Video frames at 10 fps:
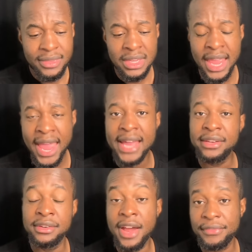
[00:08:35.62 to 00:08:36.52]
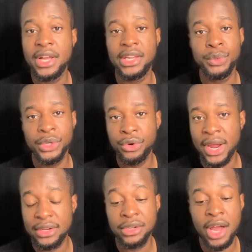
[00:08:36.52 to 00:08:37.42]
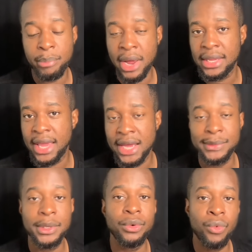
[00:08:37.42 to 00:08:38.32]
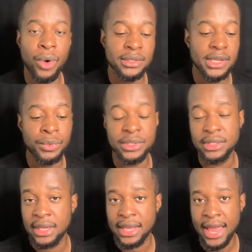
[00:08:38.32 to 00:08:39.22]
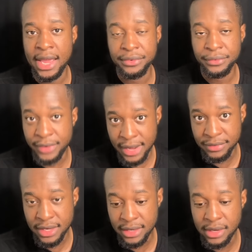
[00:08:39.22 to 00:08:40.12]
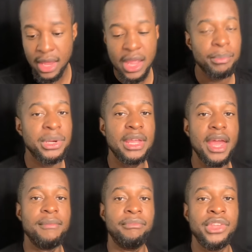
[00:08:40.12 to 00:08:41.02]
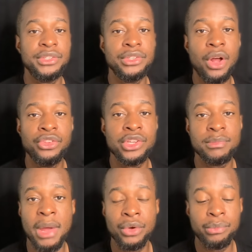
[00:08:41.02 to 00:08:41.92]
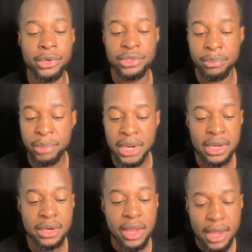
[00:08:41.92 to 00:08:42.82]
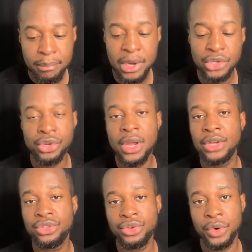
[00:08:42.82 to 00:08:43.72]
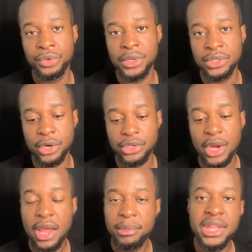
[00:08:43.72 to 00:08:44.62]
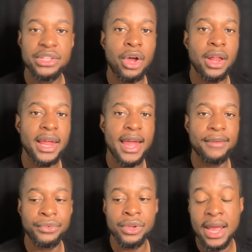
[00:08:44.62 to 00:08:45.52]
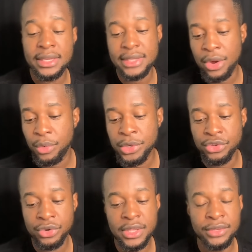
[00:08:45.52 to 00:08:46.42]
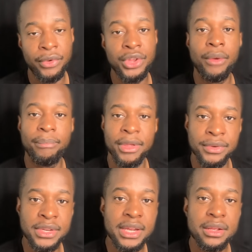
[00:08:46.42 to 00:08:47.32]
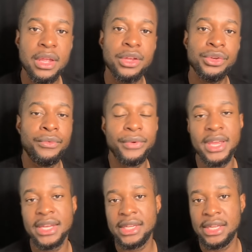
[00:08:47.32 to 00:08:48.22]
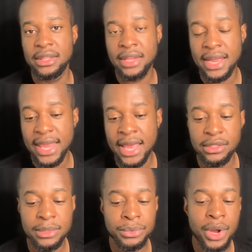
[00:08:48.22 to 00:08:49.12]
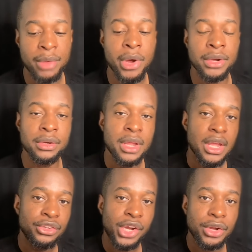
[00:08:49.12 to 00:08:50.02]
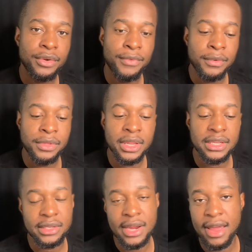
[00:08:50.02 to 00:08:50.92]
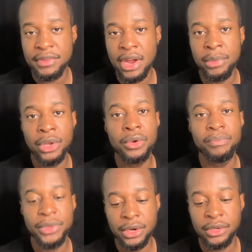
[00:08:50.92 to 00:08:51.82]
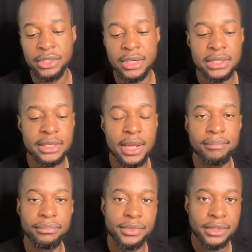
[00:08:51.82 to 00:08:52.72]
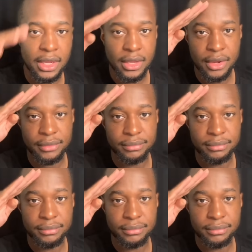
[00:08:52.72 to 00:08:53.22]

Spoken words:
And definitely regret not buying Kaspa once it was sitting at 5 cents. But again, this is all just my own personal opinion. Make sure you guys do your own research. But that's all I have for you guys. I hope you enjoyed this video. If you did, don't forget to hit the like and subscribe button. Check out a few of the links that I have down below. And until next time, take care.